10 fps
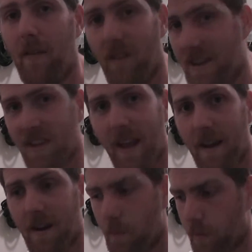this
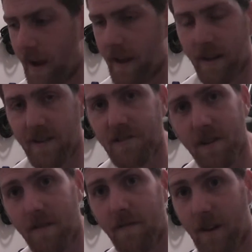ain't gonna break and it's
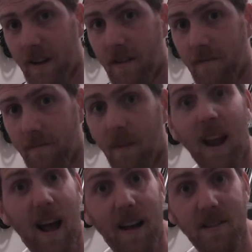gonna
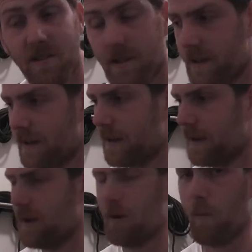last
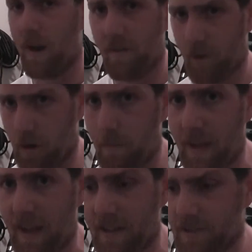when I've got a
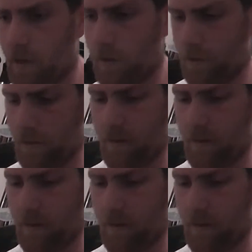big ass conger